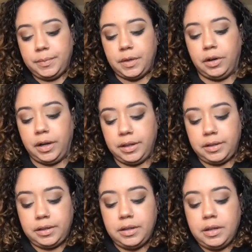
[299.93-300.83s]
All
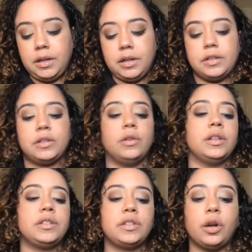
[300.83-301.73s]
So
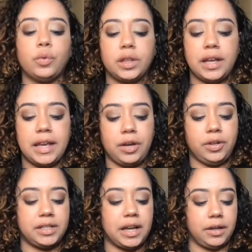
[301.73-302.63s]
let's start with the
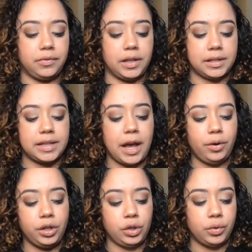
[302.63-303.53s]
Aries side of things. How
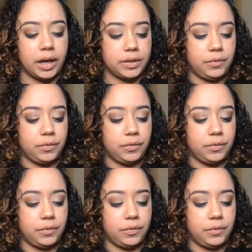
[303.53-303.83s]
are you guys